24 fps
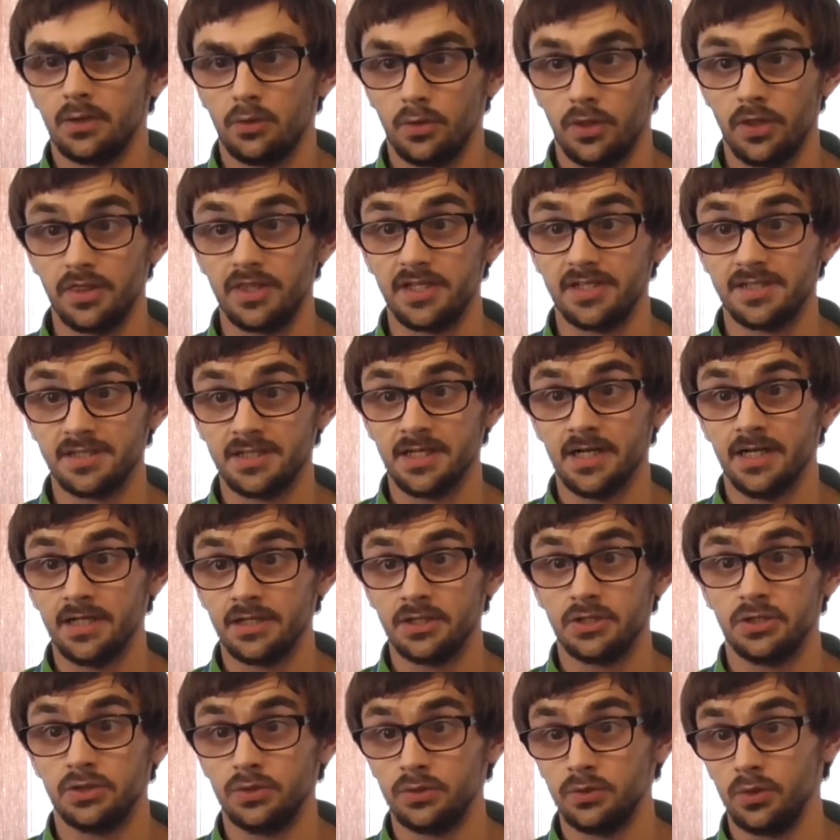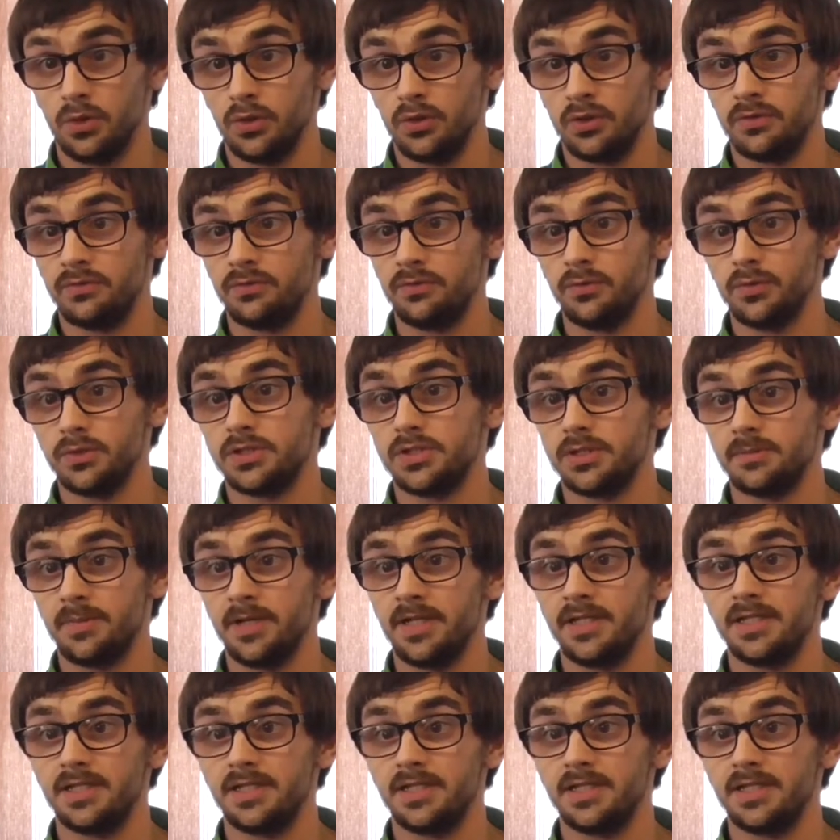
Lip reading: the things that I do, or if you want some